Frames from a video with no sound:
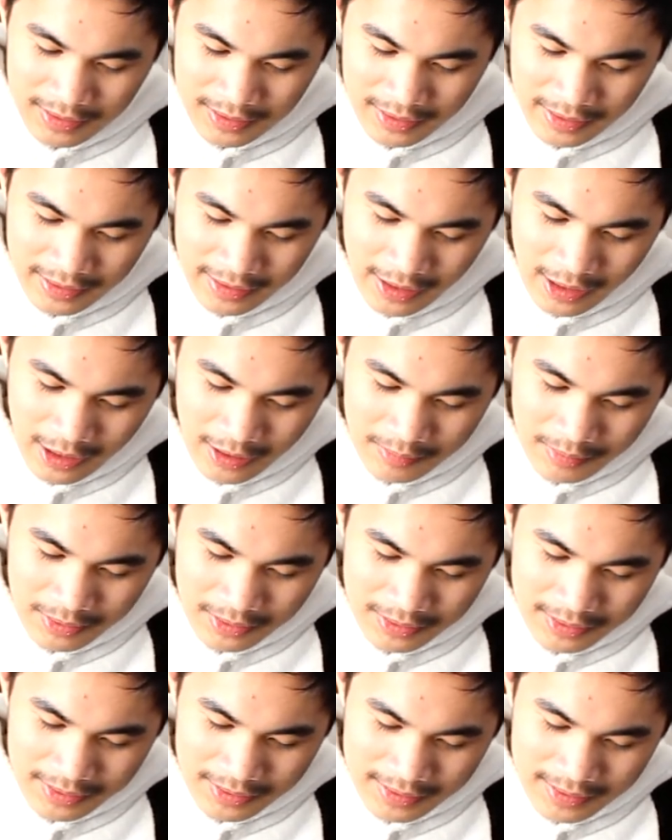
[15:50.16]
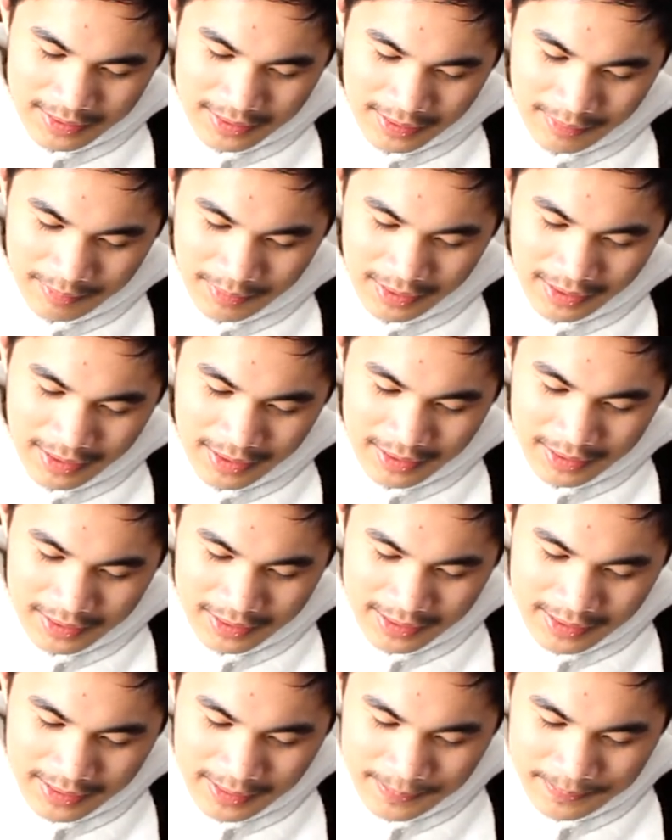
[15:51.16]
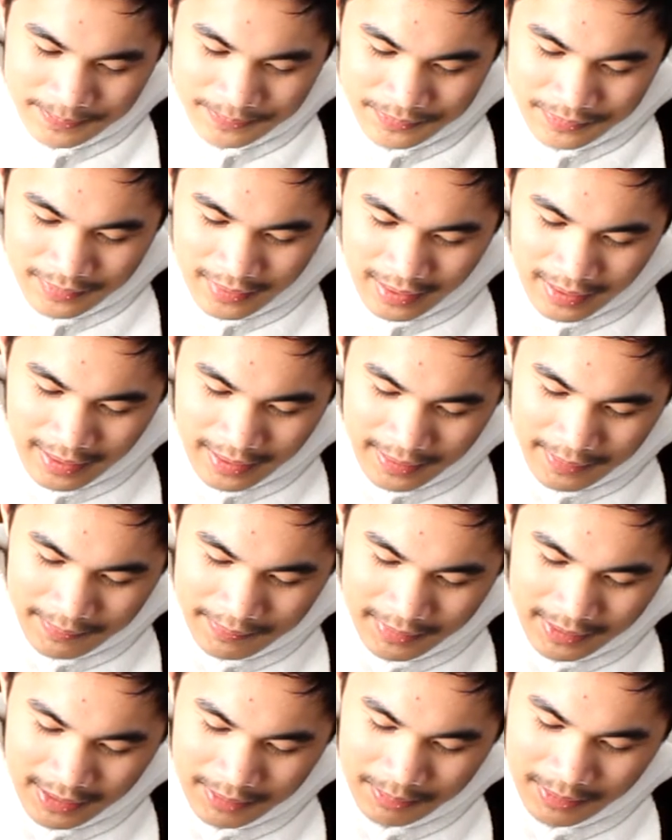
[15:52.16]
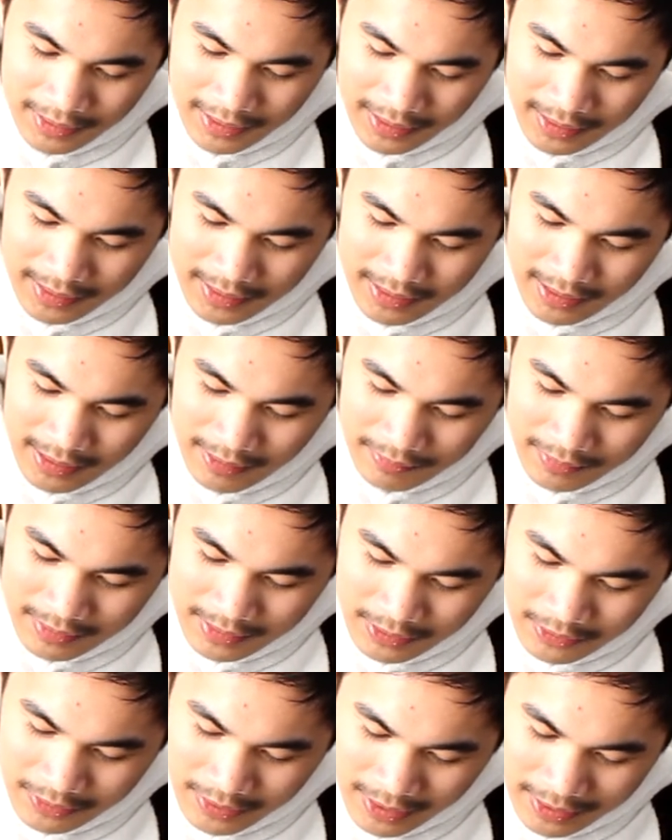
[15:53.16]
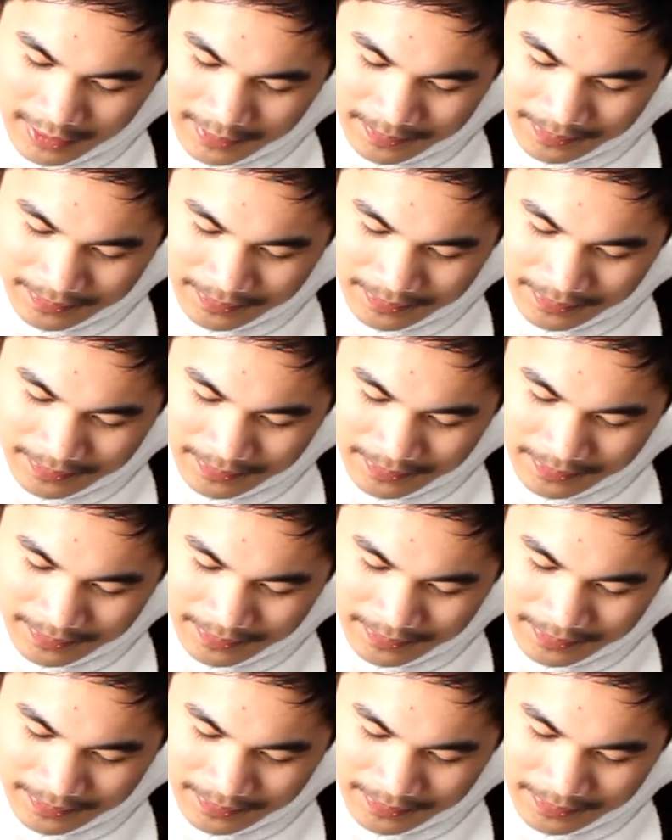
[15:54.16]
The caramel is something else, but the pudding itself is great.